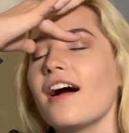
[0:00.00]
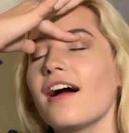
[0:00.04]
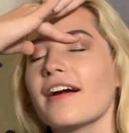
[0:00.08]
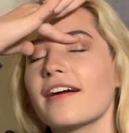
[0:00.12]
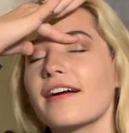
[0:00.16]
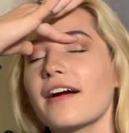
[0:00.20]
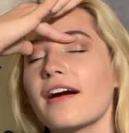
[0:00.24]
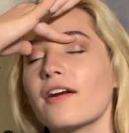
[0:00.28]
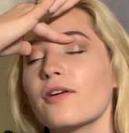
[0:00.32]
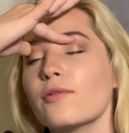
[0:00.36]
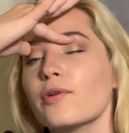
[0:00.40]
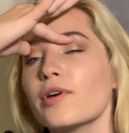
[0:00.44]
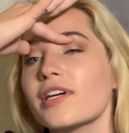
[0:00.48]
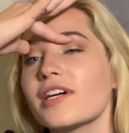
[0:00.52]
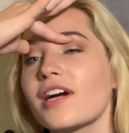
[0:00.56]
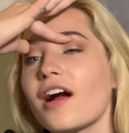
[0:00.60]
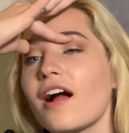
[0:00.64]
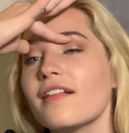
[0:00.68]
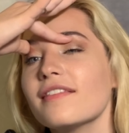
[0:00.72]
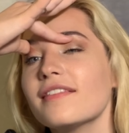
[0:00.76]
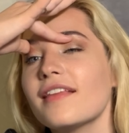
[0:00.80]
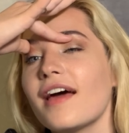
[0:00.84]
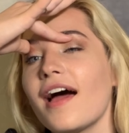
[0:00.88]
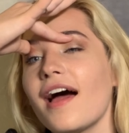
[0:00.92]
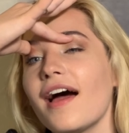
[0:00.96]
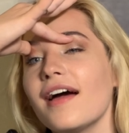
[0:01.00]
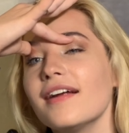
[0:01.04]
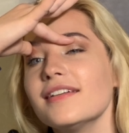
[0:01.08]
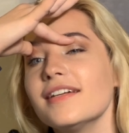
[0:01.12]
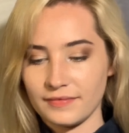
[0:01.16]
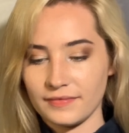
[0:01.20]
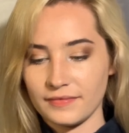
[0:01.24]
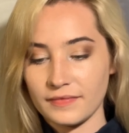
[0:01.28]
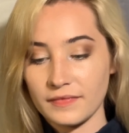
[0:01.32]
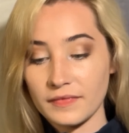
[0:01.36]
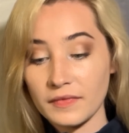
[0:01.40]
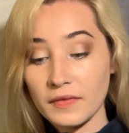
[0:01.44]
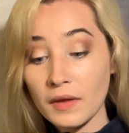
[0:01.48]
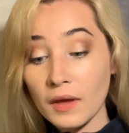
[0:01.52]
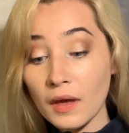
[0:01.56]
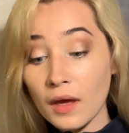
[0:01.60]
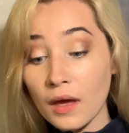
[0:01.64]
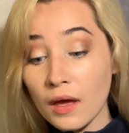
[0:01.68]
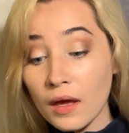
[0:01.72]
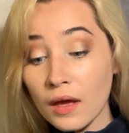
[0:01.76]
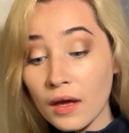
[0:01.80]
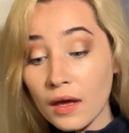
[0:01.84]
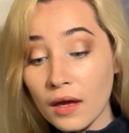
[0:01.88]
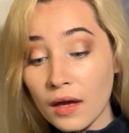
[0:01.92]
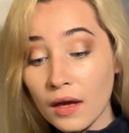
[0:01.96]
I gotta work on that.
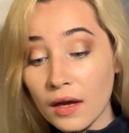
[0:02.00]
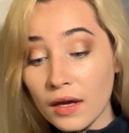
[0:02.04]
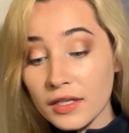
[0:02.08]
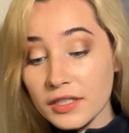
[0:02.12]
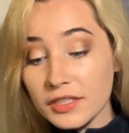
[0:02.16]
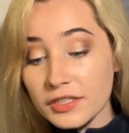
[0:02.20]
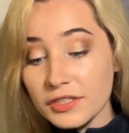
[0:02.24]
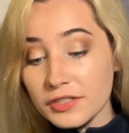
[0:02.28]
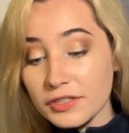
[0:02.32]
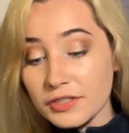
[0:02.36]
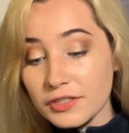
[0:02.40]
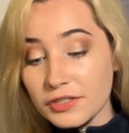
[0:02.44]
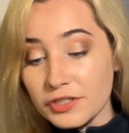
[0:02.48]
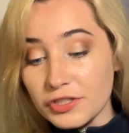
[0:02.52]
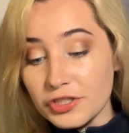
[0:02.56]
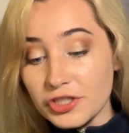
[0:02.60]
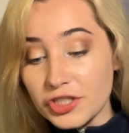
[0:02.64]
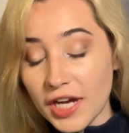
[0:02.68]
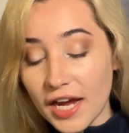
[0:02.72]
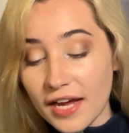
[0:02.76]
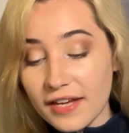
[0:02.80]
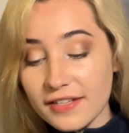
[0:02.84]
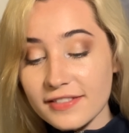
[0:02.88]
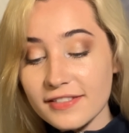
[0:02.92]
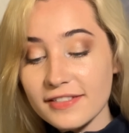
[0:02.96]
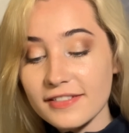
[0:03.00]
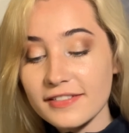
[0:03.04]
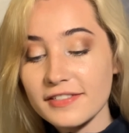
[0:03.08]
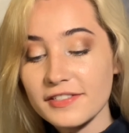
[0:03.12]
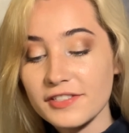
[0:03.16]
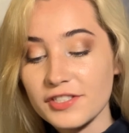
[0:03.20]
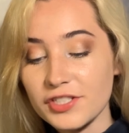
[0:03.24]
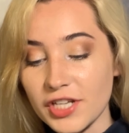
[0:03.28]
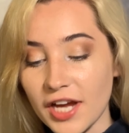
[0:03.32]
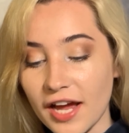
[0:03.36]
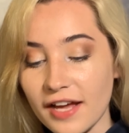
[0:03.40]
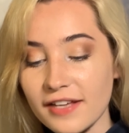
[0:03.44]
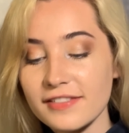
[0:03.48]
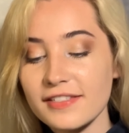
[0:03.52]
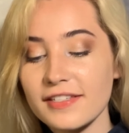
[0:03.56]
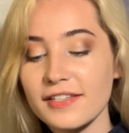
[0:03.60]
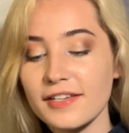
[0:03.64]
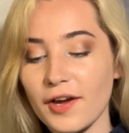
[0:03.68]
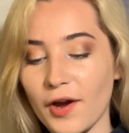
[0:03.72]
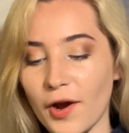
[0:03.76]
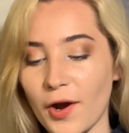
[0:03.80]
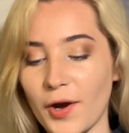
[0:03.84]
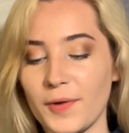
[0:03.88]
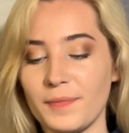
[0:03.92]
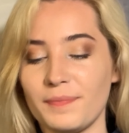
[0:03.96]
Jazzy's
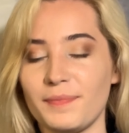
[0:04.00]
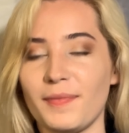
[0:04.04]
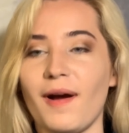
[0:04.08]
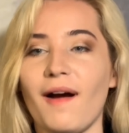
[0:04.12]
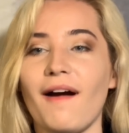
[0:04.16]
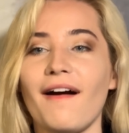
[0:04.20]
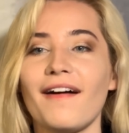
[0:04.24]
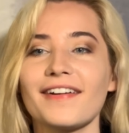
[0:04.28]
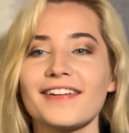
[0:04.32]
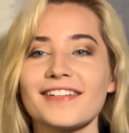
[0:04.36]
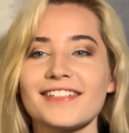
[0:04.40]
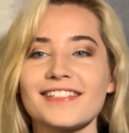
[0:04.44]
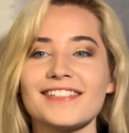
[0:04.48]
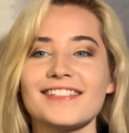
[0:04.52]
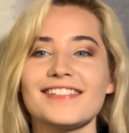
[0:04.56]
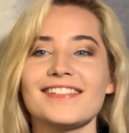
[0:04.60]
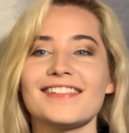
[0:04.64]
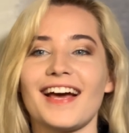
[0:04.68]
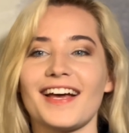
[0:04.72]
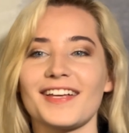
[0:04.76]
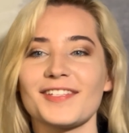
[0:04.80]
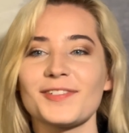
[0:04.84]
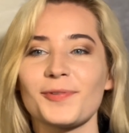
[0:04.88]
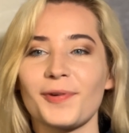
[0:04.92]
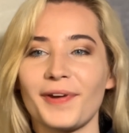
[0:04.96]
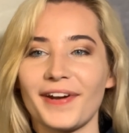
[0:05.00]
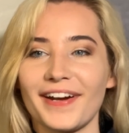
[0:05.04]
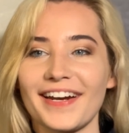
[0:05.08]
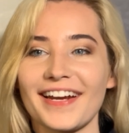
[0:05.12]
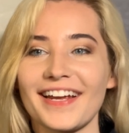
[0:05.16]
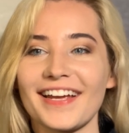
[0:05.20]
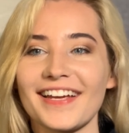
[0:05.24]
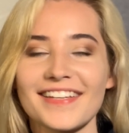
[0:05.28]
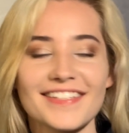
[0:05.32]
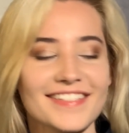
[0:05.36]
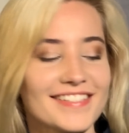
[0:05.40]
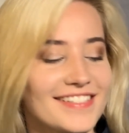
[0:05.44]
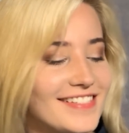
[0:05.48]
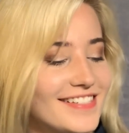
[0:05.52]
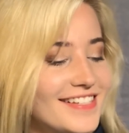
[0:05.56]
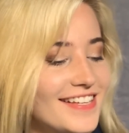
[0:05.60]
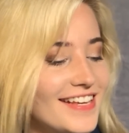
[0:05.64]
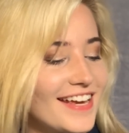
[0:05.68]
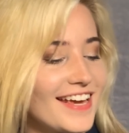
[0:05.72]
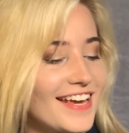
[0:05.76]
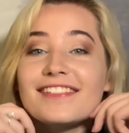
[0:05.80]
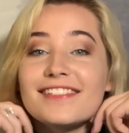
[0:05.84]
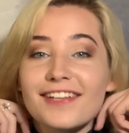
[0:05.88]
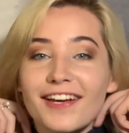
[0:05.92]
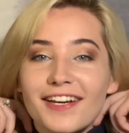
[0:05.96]
Jazzy Art Box. That's what it is.
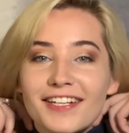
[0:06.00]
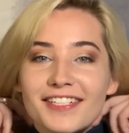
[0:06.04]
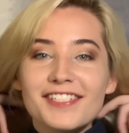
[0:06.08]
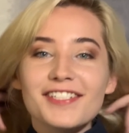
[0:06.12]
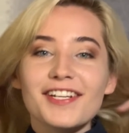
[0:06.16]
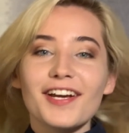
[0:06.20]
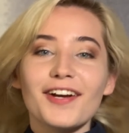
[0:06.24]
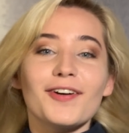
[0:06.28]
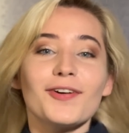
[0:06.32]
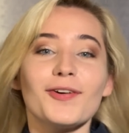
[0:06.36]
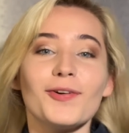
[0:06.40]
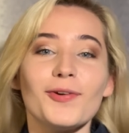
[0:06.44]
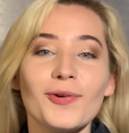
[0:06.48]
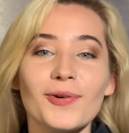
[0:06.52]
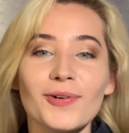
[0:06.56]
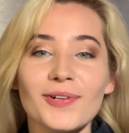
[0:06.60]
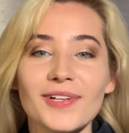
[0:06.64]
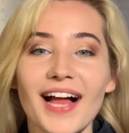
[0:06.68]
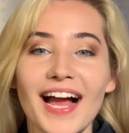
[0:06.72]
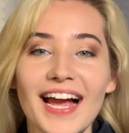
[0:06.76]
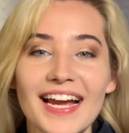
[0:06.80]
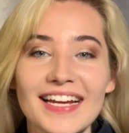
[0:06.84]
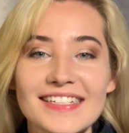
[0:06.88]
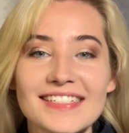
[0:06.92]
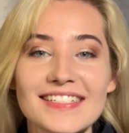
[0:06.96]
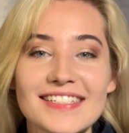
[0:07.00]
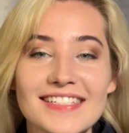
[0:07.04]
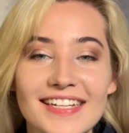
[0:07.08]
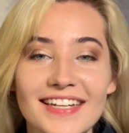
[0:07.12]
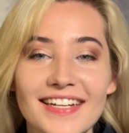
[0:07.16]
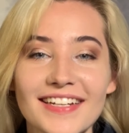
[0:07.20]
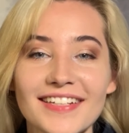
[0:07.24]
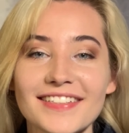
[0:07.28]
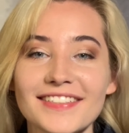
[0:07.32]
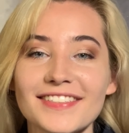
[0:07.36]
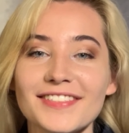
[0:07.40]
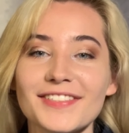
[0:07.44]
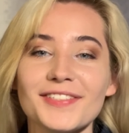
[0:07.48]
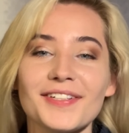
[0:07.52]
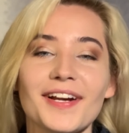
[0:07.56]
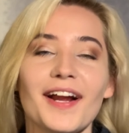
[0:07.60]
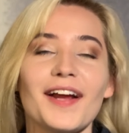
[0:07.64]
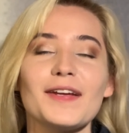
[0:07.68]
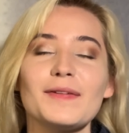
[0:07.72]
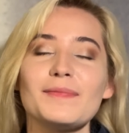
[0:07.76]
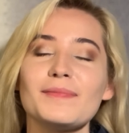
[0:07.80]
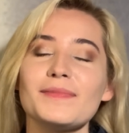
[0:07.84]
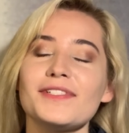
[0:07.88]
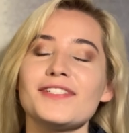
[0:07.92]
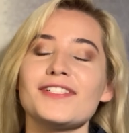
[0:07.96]
Such a cool idea, dude.
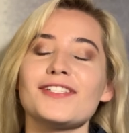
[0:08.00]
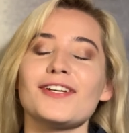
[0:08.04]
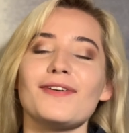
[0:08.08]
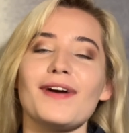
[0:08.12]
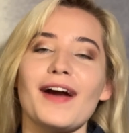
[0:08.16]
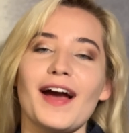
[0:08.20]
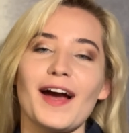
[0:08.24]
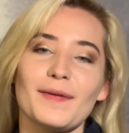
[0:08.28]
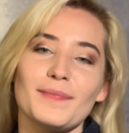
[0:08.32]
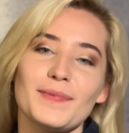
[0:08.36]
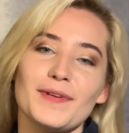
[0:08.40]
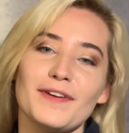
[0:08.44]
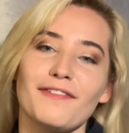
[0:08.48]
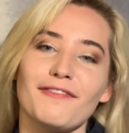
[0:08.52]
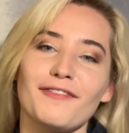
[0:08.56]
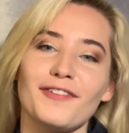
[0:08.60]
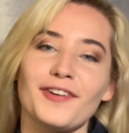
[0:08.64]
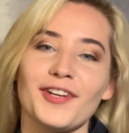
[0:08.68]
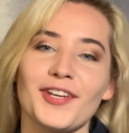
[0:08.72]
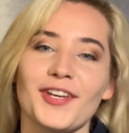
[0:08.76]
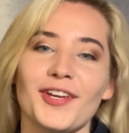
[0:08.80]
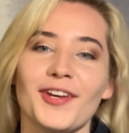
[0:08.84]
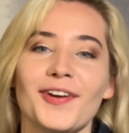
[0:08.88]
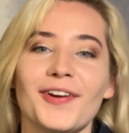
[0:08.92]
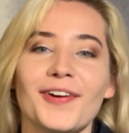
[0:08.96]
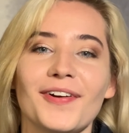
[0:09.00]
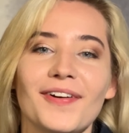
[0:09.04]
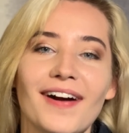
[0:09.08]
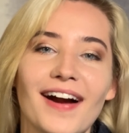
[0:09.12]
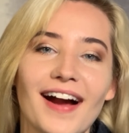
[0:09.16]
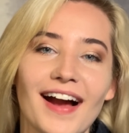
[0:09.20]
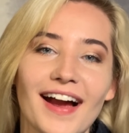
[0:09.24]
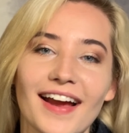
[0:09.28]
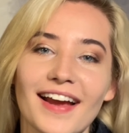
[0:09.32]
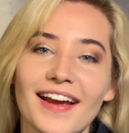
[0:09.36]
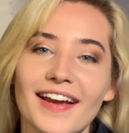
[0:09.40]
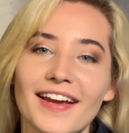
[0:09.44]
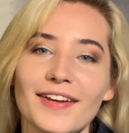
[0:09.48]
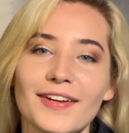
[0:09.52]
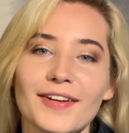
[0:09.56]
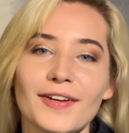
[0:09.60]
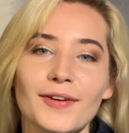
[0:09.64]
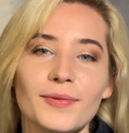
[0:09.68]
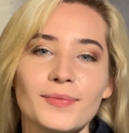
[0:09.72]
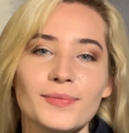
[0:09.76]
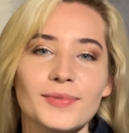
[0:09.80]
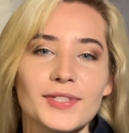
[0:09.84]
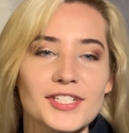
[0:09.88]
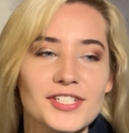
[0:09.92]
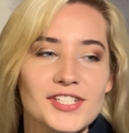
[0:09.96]
I'm so happy for you. I
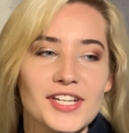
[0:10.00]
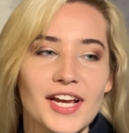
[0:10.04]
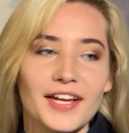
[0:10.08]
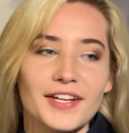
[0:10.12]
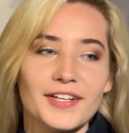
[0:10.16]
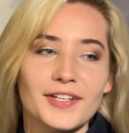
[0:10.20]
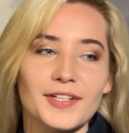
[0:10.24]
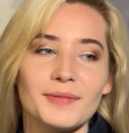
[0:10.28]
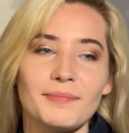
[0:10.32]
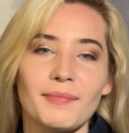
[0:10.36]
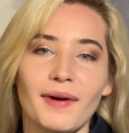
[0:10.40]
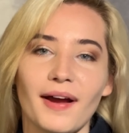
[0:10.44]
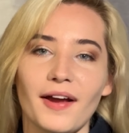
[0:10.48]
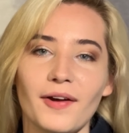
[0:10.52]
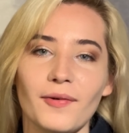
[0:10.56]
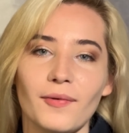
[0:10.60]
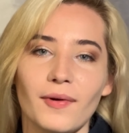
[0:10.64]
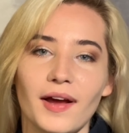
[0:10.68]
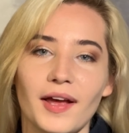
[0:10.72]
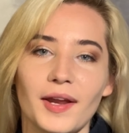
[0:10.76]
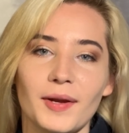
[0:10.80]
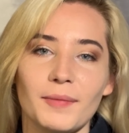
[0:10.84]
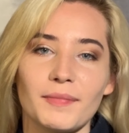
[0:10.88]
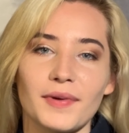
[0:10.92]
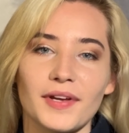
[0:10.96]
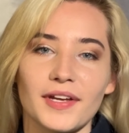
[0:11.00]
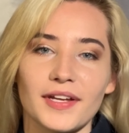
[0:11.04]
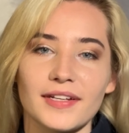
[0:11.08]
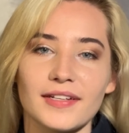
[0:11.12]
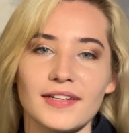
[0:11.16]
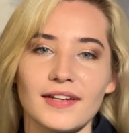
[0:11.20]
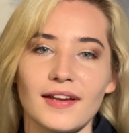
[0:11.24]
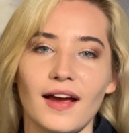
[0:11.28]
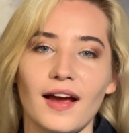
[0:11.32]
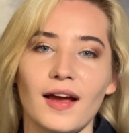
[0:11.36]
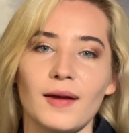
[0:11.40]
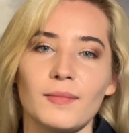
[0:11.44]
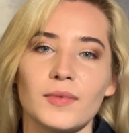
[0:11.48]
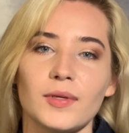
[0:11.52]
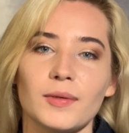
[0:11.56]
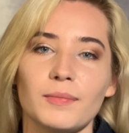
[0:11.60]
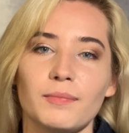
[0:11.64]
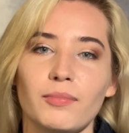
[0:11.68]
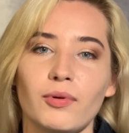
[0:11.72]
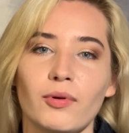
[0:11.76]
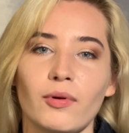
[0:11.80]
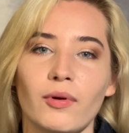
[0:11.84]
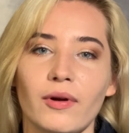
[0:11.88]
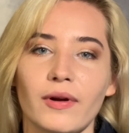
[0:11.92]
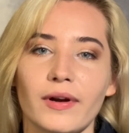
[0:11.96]
wish I could buy one, but I'm a
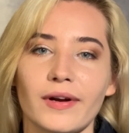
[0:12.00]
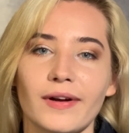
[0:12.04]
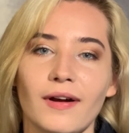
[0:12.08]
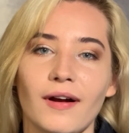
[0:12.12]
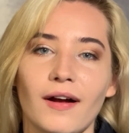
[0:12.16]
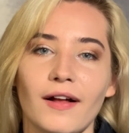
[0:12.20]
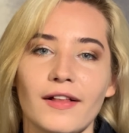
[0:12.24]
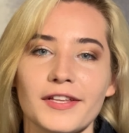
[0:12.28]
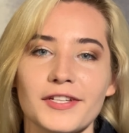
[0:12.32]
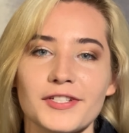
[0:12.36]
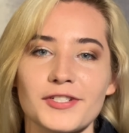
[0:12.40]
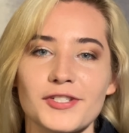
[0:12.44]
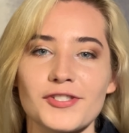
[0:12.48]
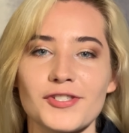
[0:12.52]
poor college